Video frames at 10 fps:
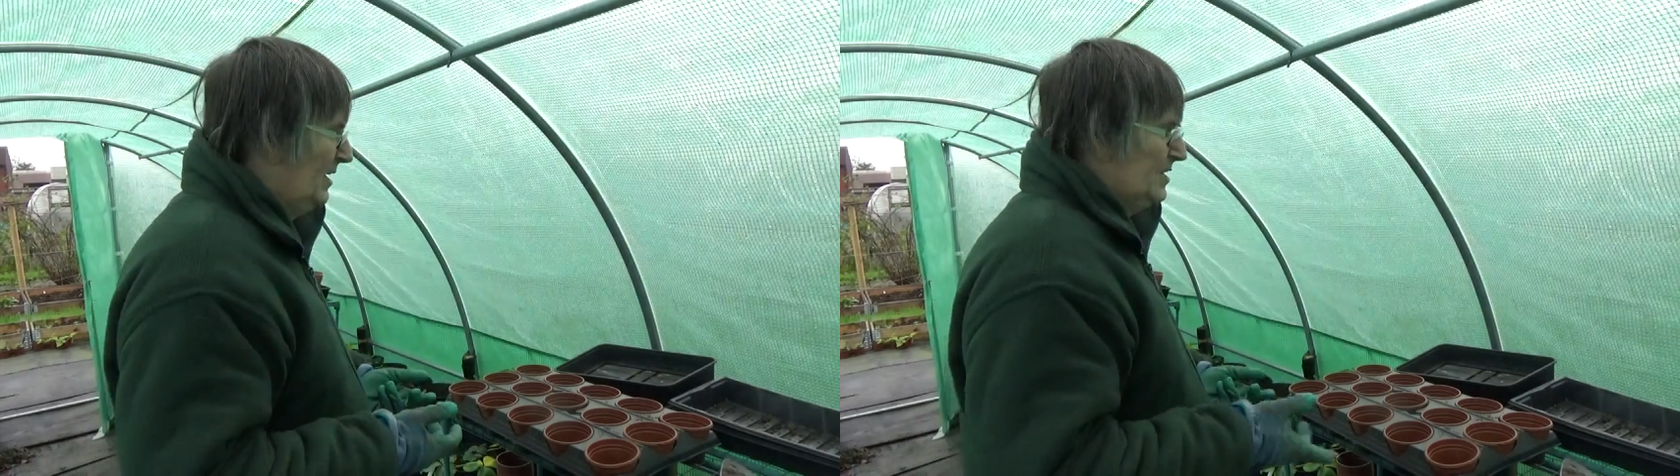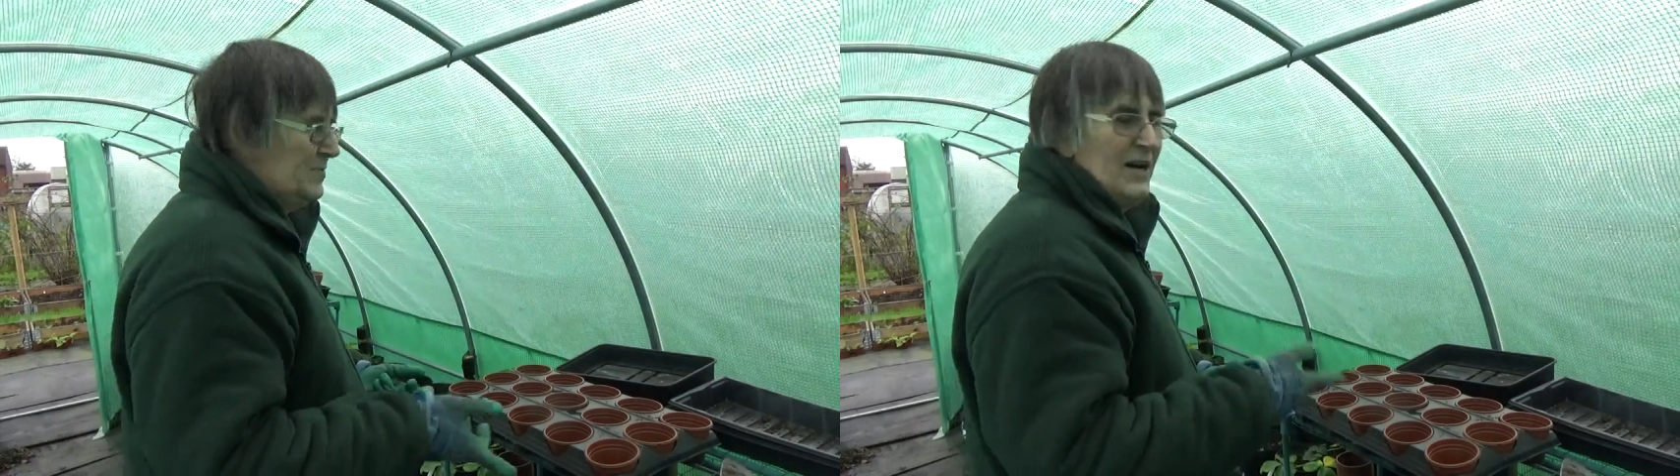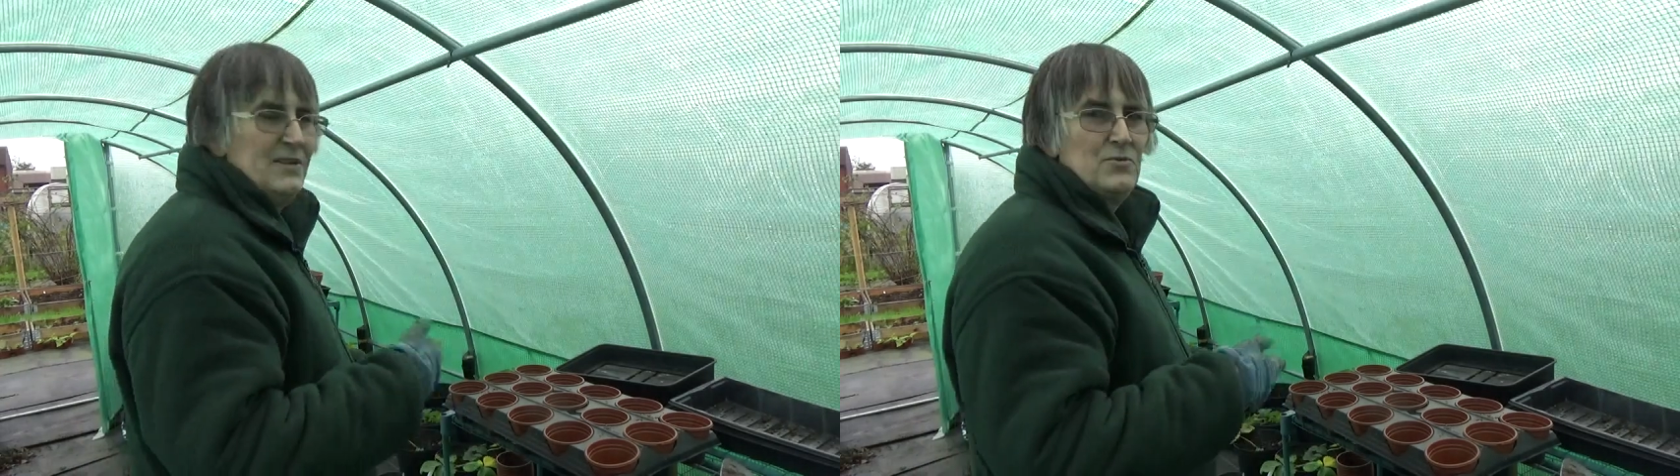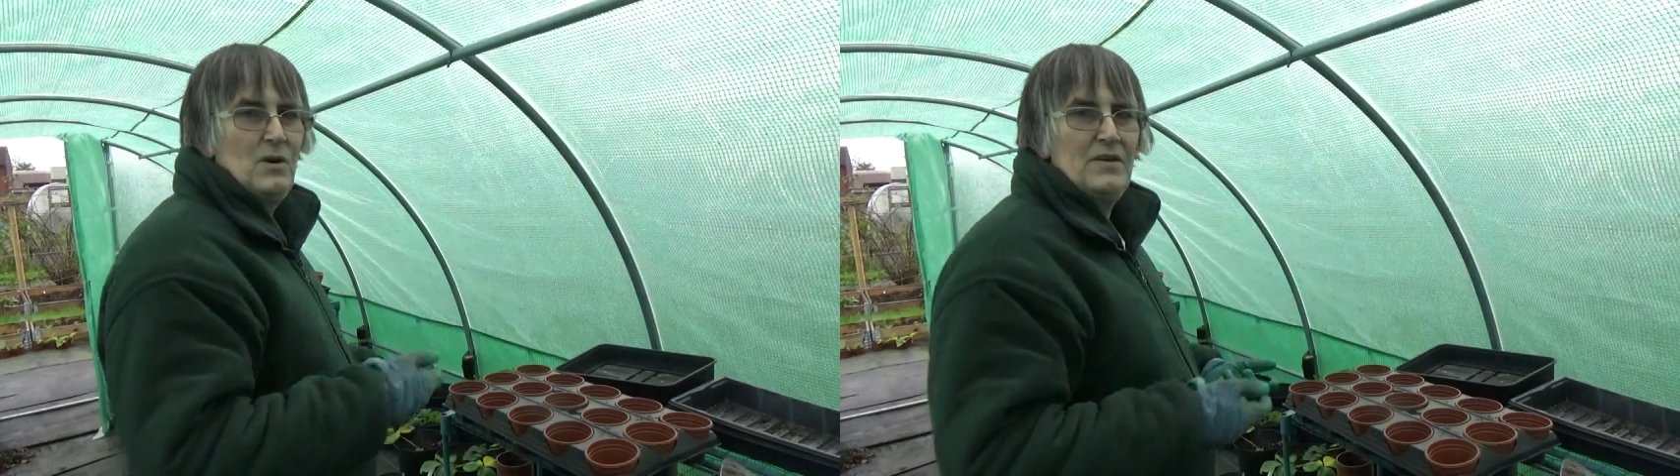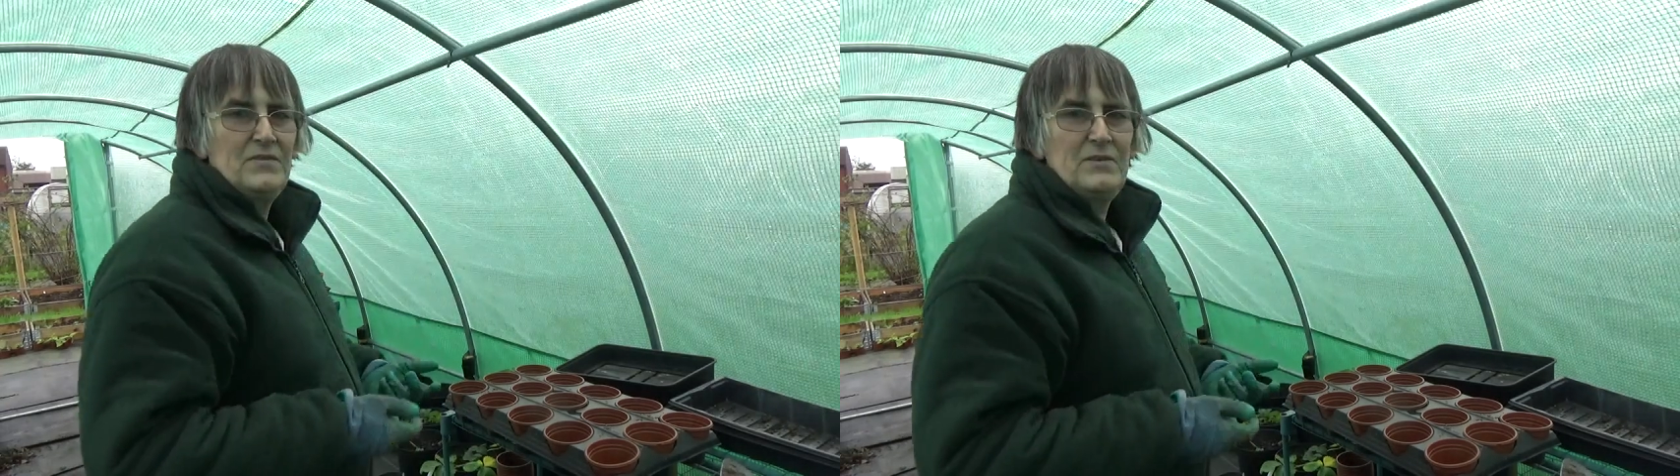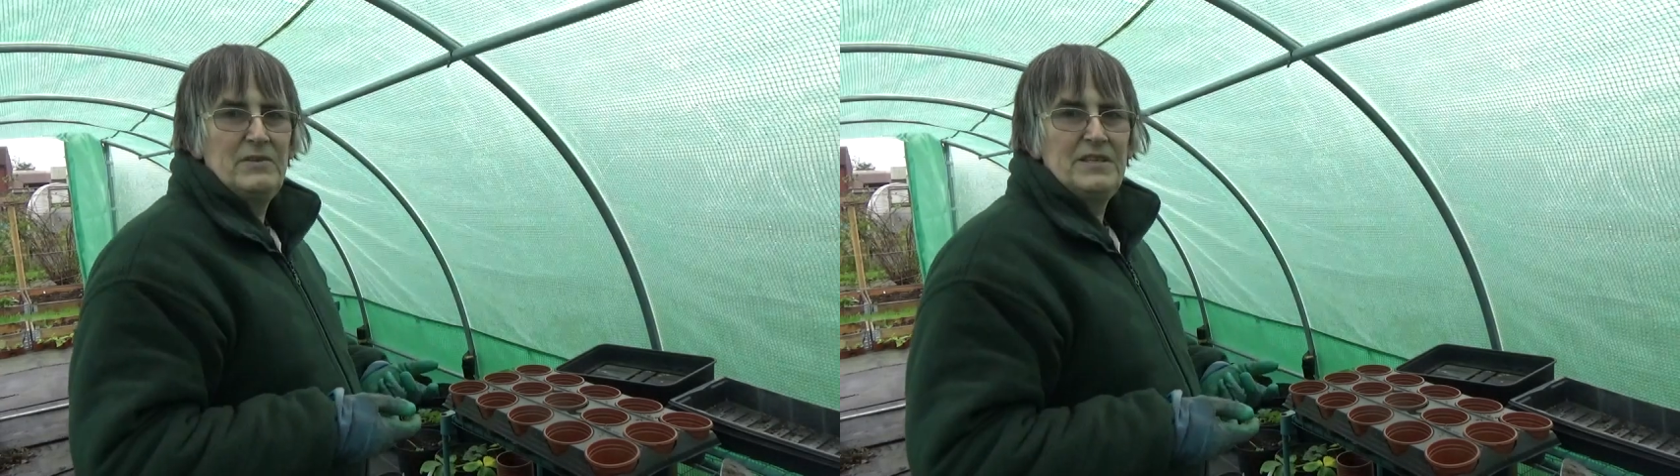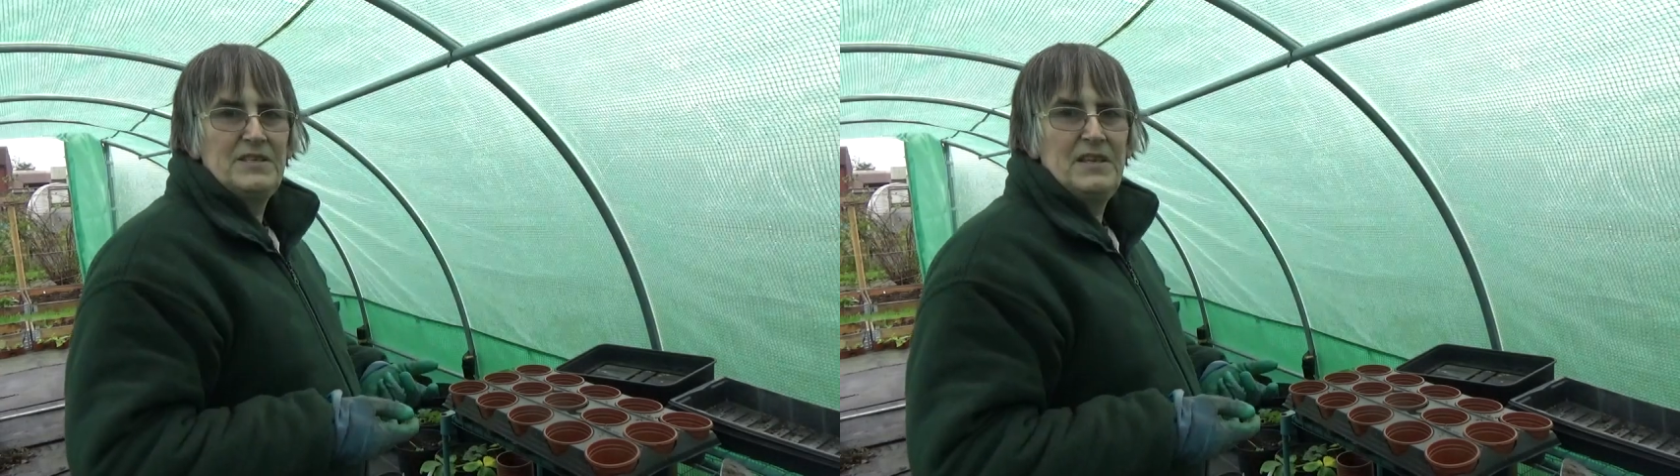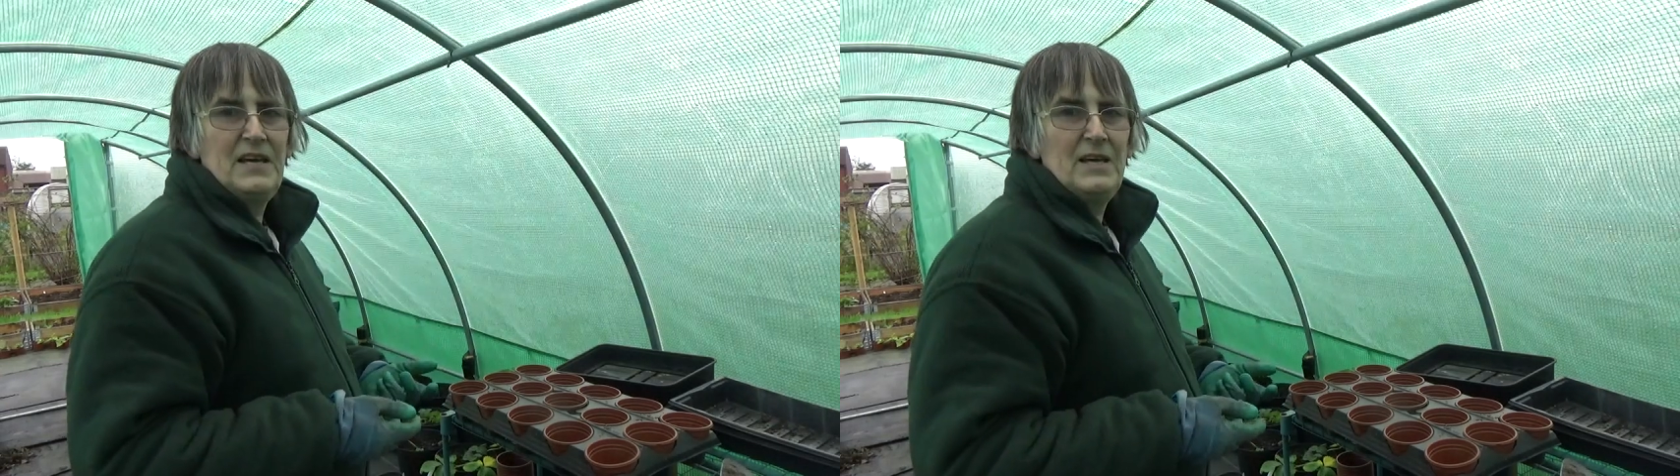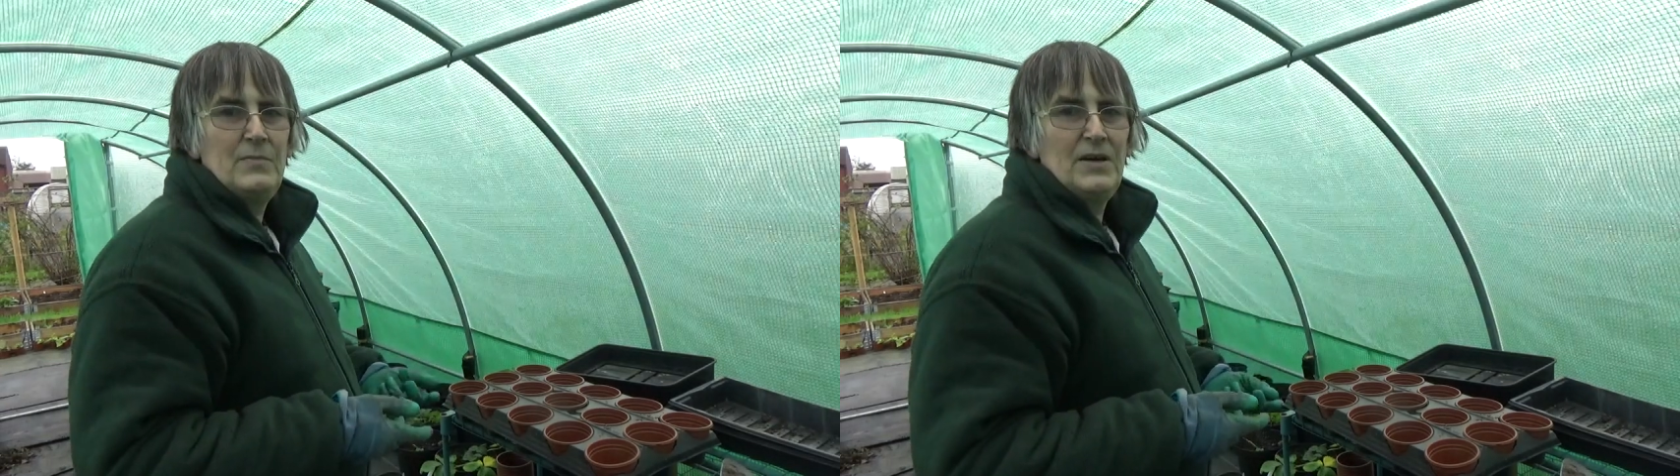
It's about 12 degrees in here,